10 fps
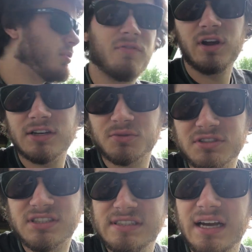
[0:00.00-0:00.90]
But if you guys want
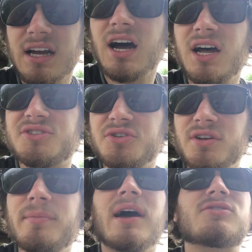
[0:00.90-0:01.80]
to see that,
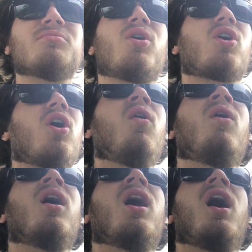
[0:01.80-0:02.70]
tune in back tomorrow.
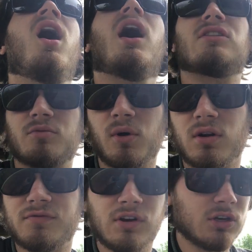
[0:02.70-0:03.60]
And
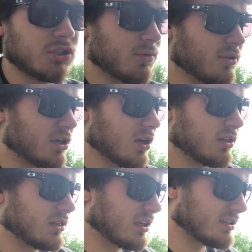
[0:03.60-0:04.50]
tomorrow's video should be
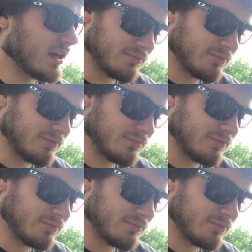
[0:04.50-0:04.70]
good because